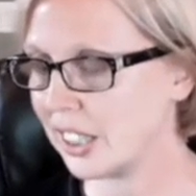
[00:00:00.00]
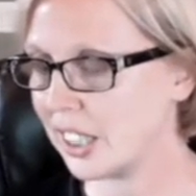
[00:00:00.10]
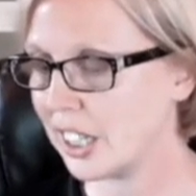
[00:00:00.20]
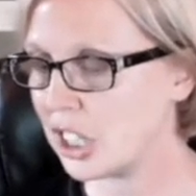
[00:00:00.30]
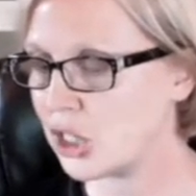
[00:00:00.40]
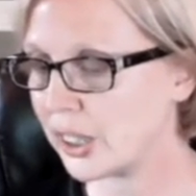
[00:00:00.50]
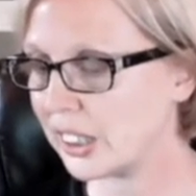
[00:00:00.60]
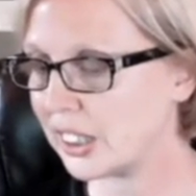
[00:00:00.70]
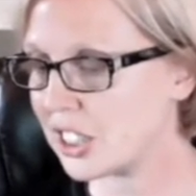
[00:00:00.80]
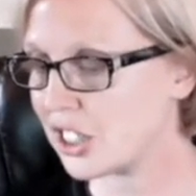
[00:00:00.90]

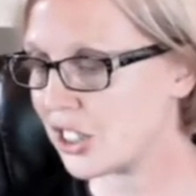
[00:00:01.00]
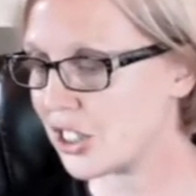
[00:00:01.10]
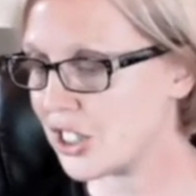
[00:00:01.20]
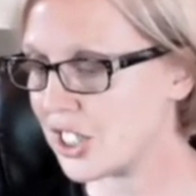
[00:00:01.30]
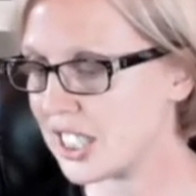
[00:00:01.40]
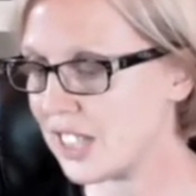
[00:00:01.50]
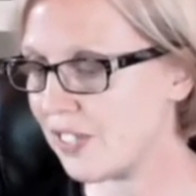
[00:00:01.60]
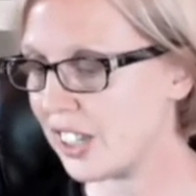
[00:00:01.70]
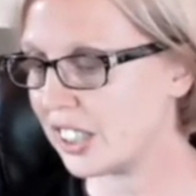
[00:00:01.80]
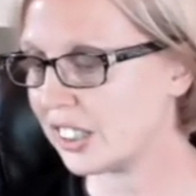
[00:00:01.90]
Adrenaline surged as he
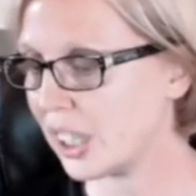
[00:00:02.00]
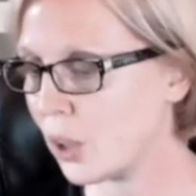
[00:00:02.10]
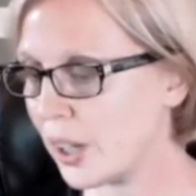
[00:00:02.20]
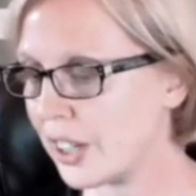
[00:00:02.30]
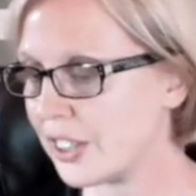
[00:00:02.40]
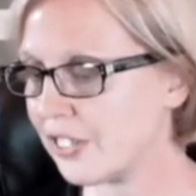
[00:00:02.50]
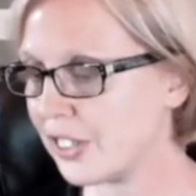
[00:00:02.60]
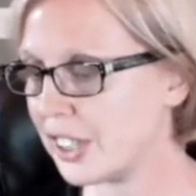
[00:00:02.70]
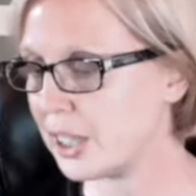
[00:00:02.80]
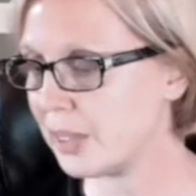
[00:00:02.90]
finally acquired the
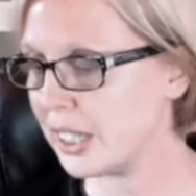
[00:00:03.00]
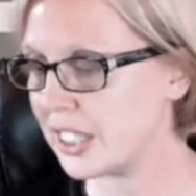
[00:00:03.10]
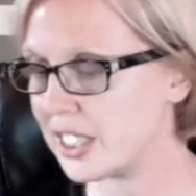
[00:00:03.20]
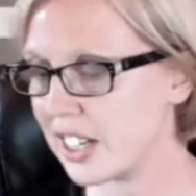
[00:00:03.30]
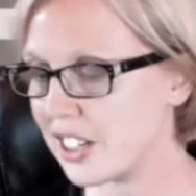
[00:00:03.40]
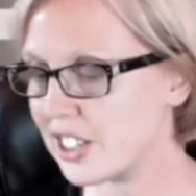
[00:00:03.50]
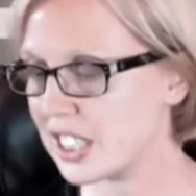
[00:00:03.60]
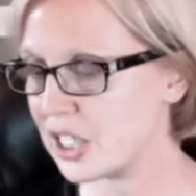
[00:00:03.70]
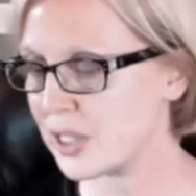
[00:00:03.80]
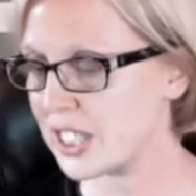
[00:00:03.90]
freedom he desired
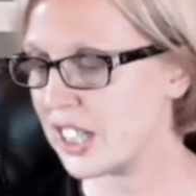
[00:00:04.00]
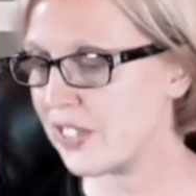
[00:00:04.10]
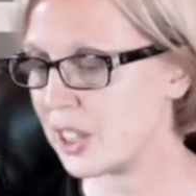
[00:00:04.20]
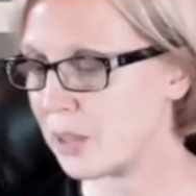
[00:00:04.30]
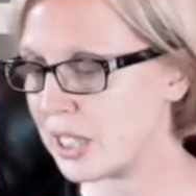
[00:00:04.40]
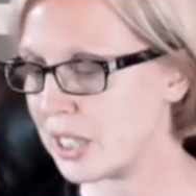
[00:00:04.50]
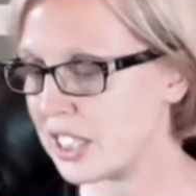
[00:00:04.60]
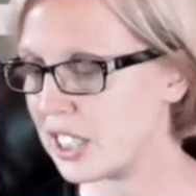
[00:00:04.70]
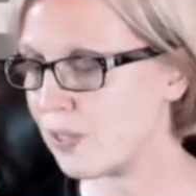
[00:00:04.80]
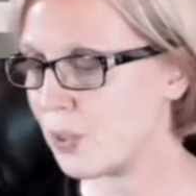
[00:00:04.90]
since receiving the
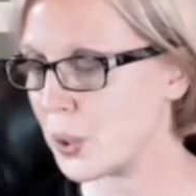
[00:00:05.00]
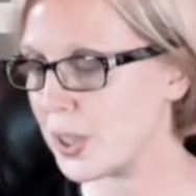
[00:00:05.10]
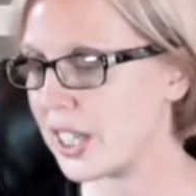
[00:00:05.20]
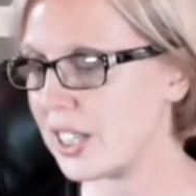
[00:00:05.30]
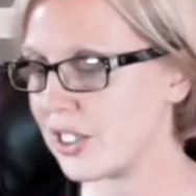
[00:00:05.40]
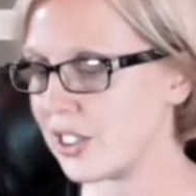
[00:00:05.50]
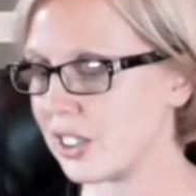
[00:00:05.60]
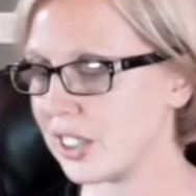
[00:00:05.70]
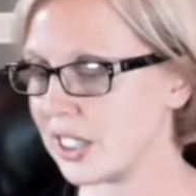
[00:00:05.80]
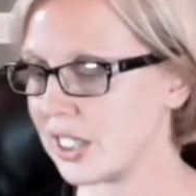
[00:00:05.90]
message 4 days
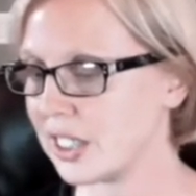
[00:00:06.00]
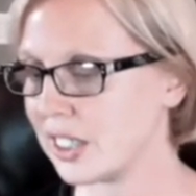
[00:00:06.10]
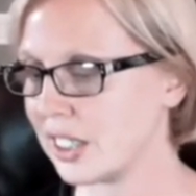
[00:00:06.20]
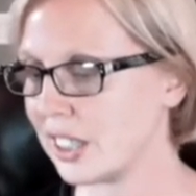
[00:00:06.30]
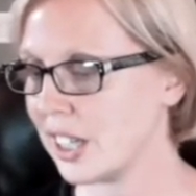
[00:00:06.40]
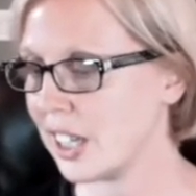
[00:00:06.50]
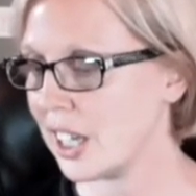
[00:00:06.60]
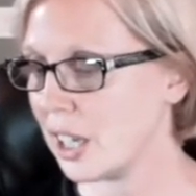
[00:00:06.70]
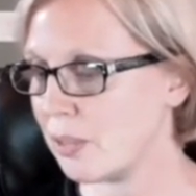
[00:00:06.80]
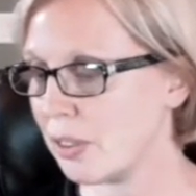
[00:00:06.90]
earlier.
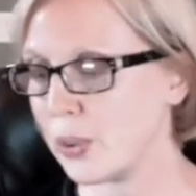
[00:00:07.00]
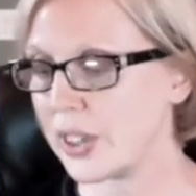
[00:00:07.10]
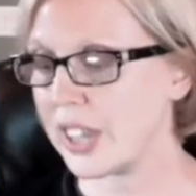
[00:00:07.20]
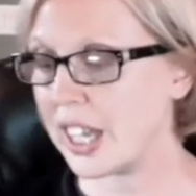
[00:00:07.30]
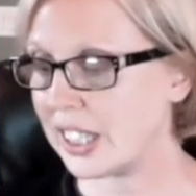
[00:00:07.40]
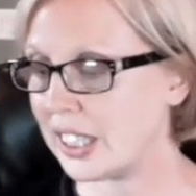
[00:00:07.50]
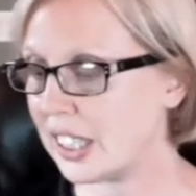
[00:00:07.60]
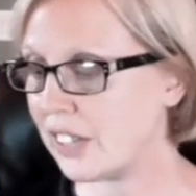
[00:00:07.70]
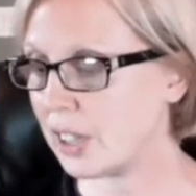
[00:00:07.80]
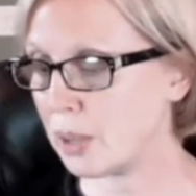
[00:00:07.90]
Before that, he'd
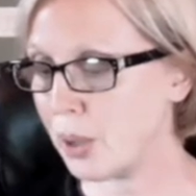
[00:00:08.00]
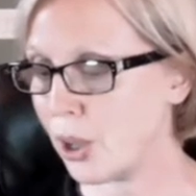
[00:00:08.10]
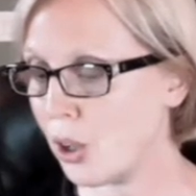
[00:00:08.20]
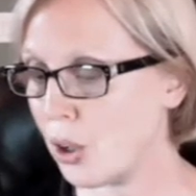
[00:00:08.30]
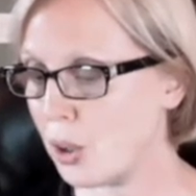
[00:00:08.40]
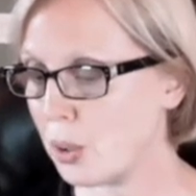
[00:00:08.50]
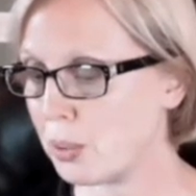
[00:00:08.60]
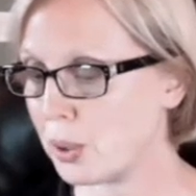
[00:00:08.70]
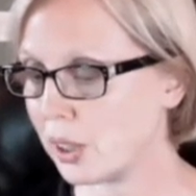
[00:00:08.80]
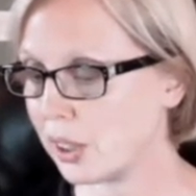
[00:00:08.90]
given up all hope.
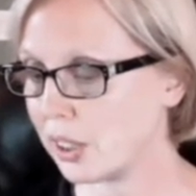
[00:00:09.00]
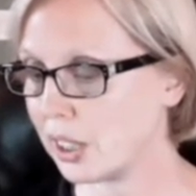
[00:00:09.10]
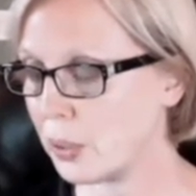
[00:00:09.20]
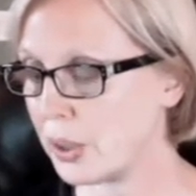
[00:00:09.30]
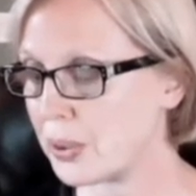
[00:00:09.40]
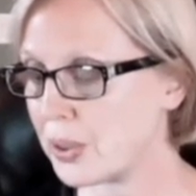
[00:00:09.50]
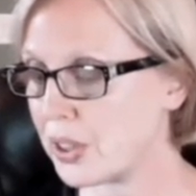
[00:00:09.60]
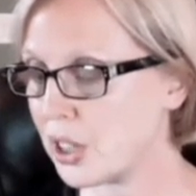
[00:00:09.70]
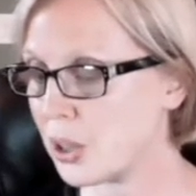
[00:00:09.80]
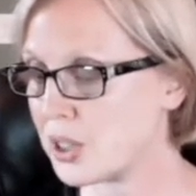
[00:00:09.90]
He went through the
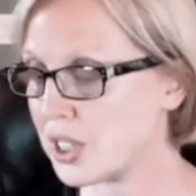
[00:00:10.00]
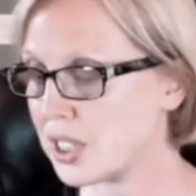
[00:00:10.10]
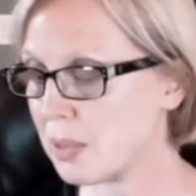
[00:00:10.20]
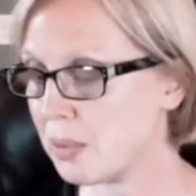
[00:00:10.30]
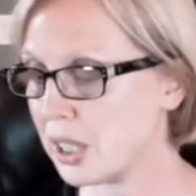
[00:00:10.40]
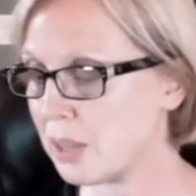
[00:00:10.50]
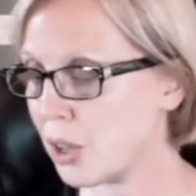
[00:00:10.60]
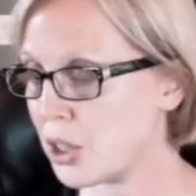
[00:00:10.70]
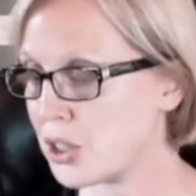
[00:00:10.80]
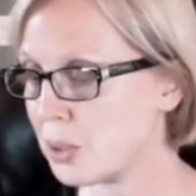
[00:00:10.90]
notions of being a
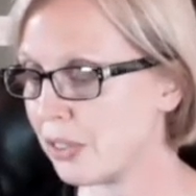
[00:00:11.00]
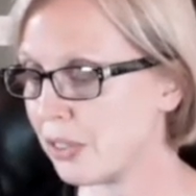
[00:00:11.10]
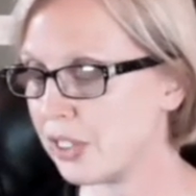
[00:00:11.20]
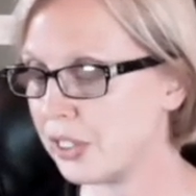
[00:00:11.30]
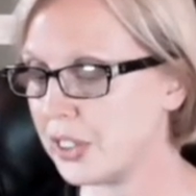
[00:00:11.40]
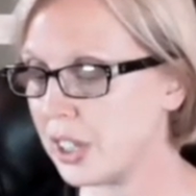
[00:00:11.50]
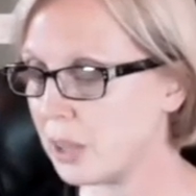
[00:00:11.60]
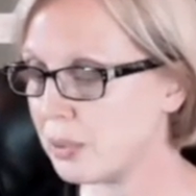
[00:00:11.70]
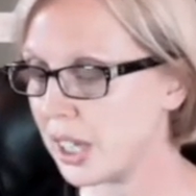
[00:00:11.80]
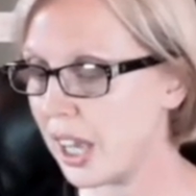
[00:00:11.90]
marshal, but felt numb
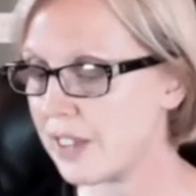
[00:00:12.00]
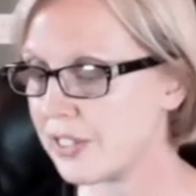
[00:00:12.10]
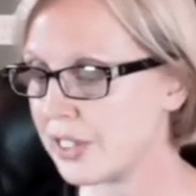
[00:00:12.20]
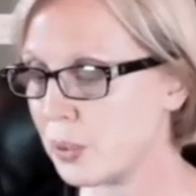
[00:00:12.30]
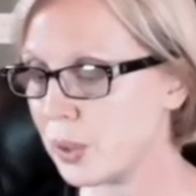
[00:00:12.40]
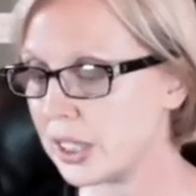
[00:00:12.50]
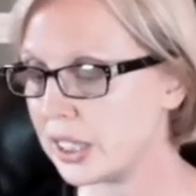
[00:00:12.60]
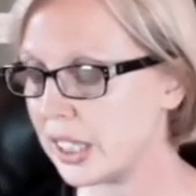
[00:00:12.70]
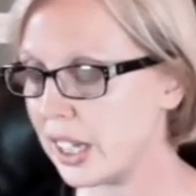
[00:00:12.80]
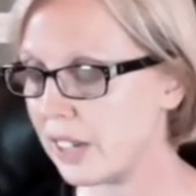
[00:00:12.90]
to everyone
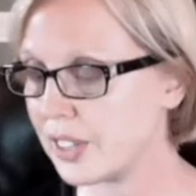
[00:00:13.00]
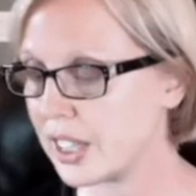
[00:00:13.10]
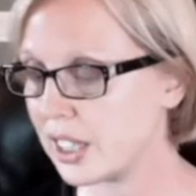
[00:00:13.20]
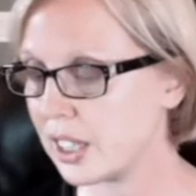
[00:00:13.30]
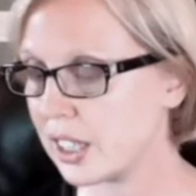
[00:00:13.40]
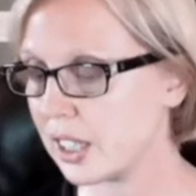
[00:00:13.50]
and everything.